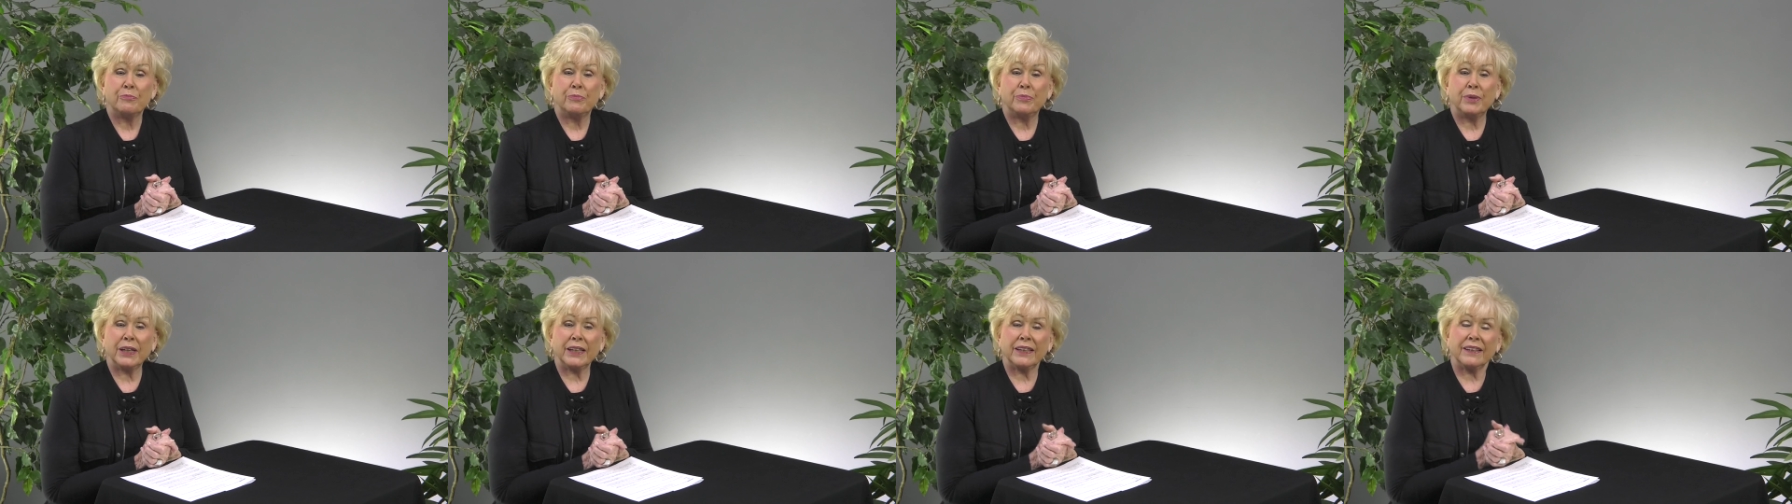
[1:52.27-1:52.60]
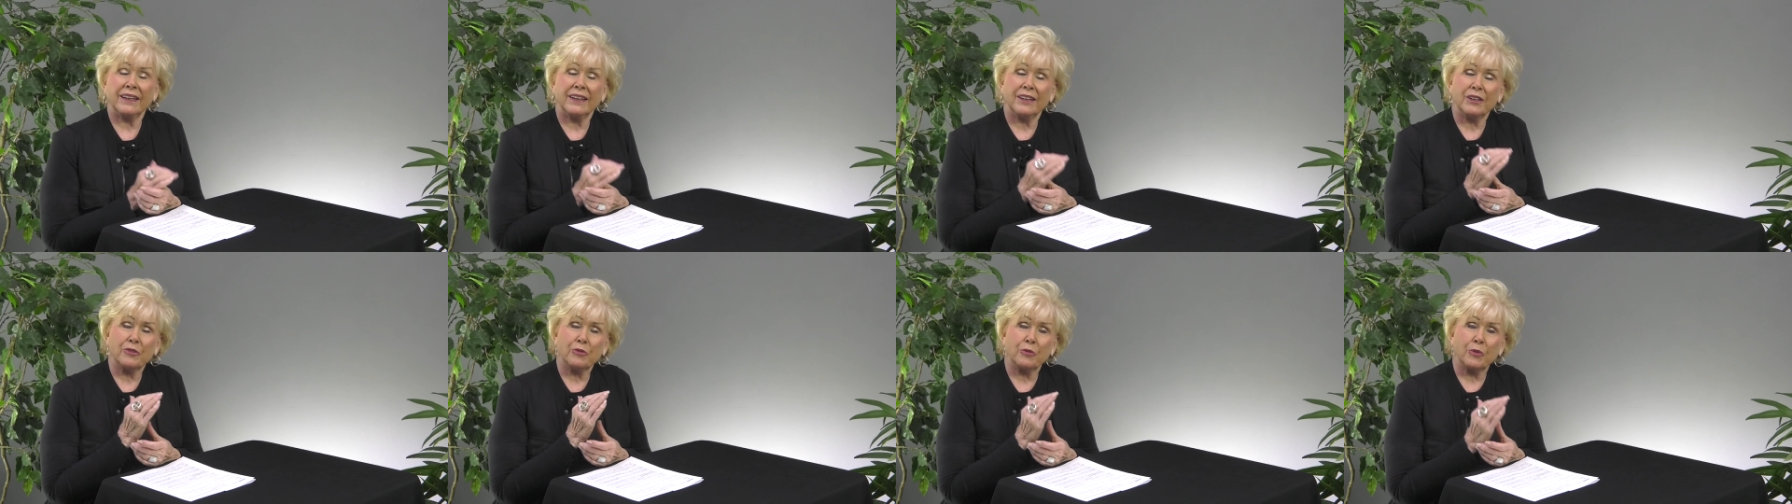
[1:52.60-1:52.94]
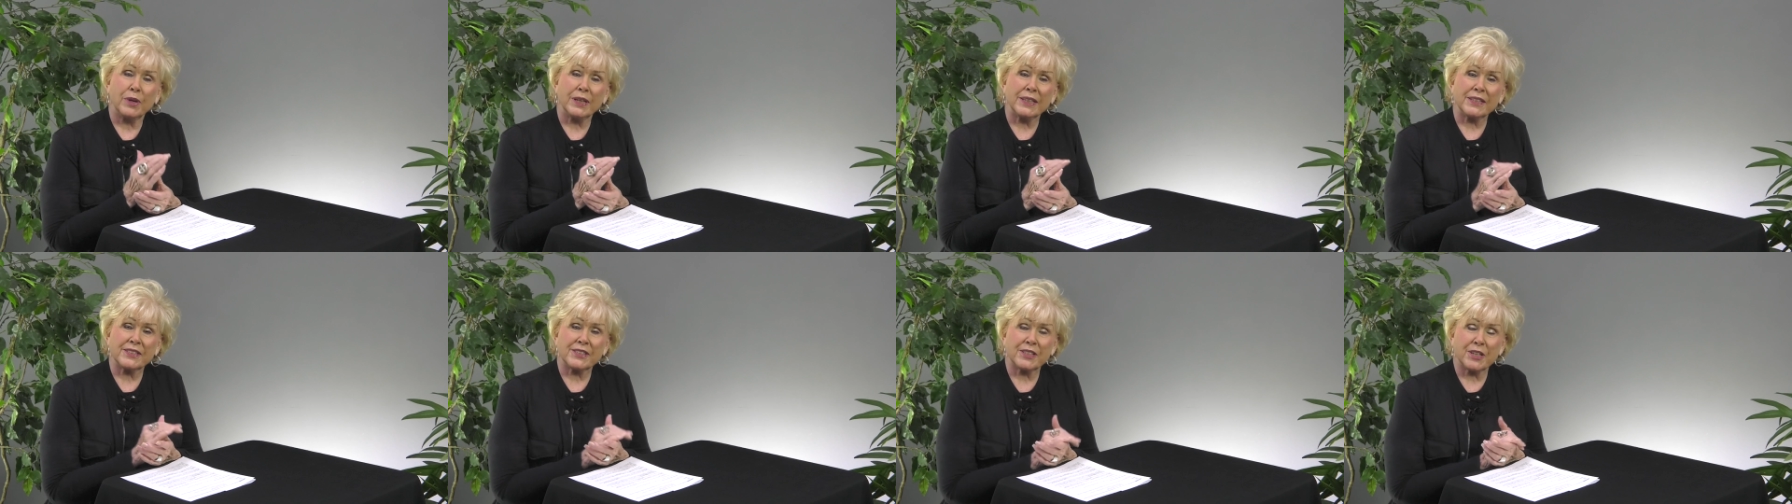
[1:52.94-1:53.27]
But
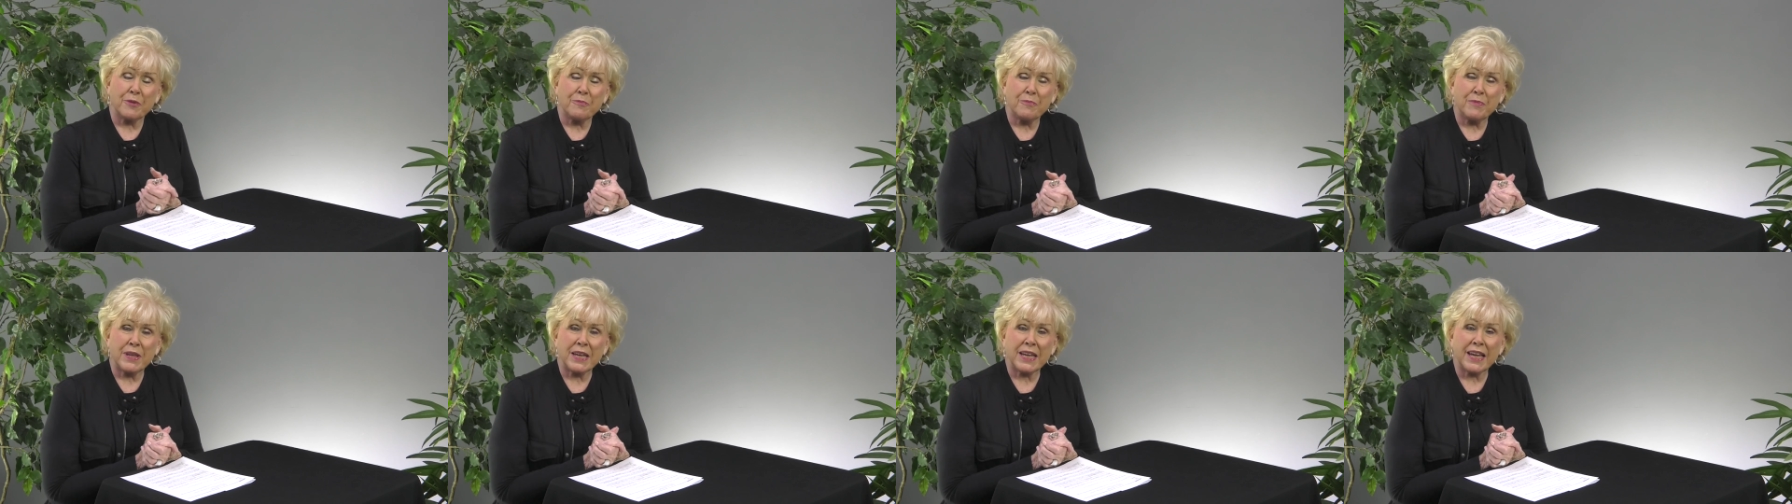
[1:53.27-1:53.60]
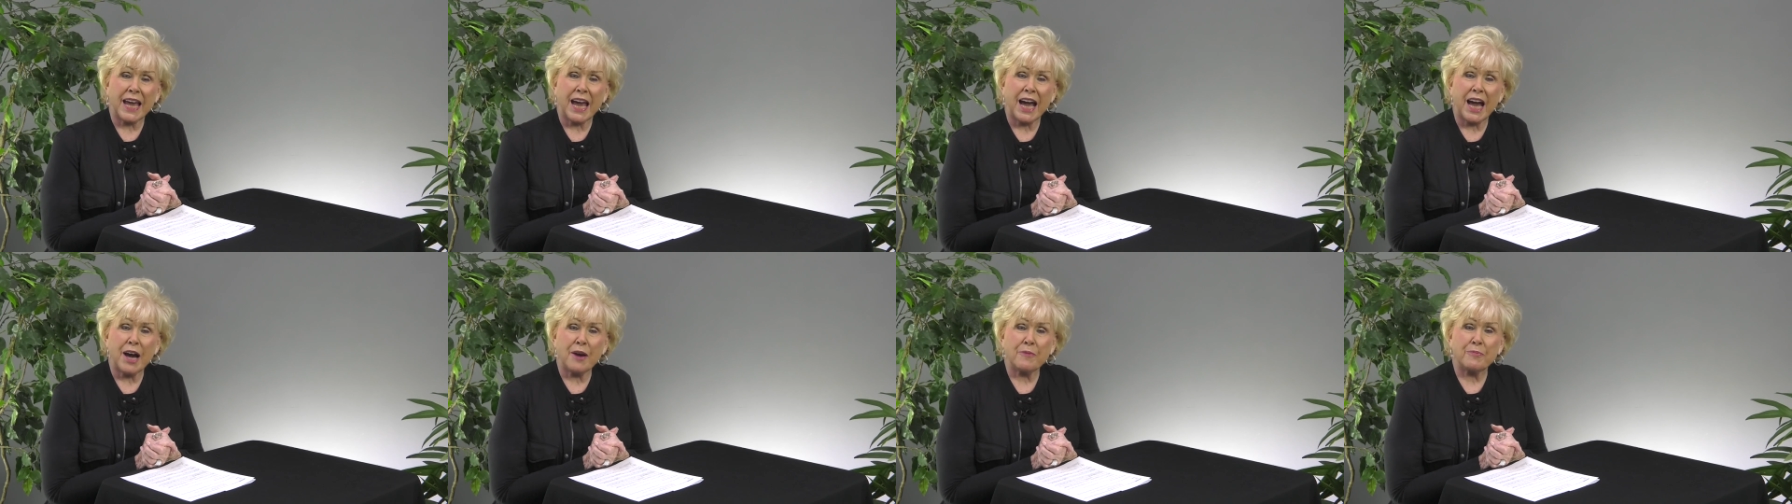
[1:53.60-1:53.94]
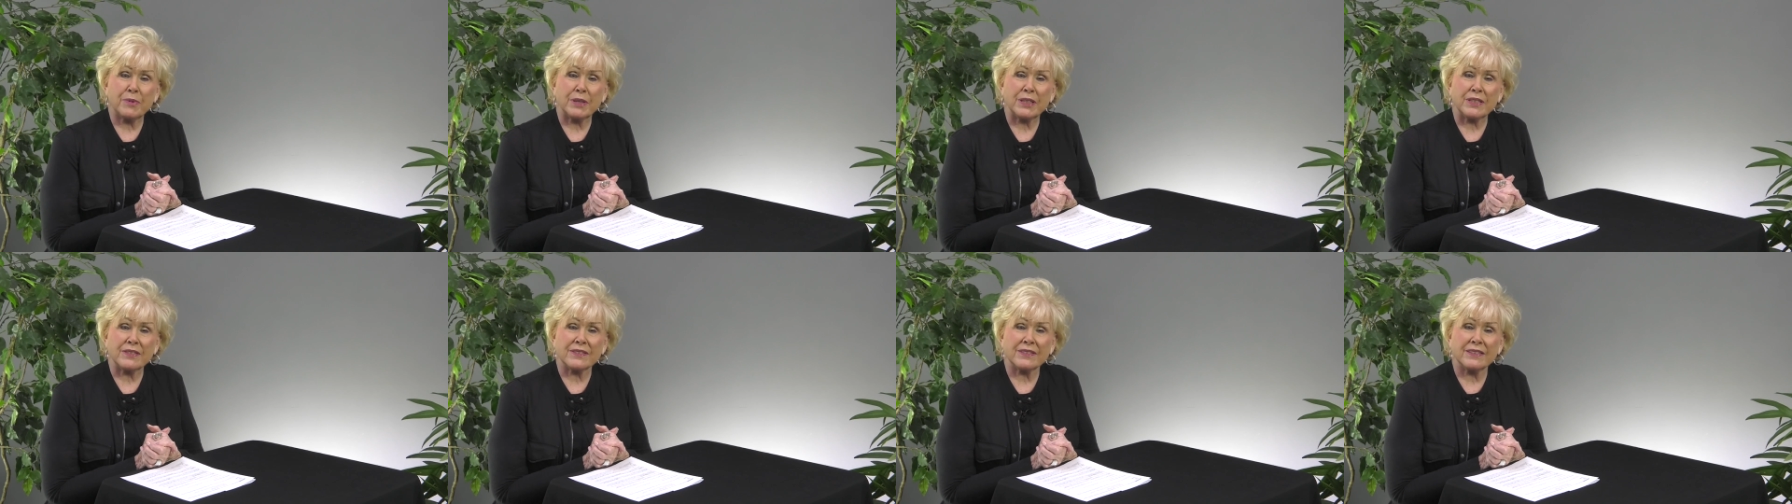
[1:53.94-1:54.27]
when something
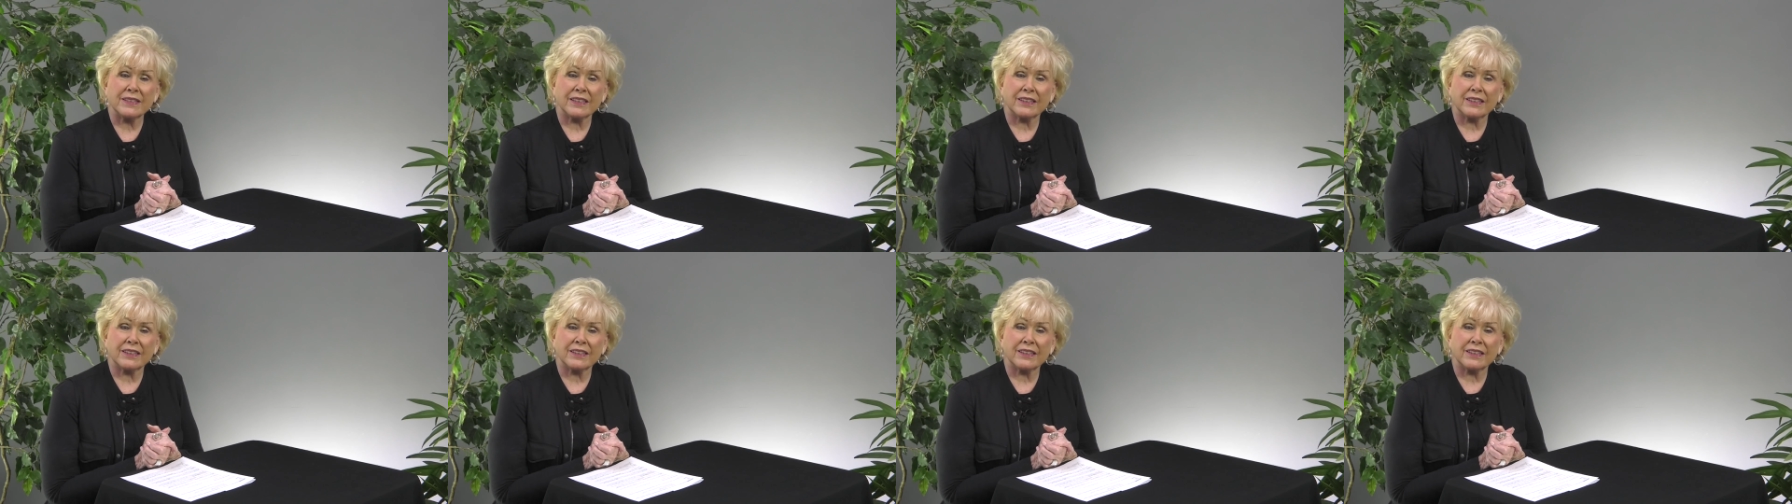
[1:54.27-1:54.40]
happens,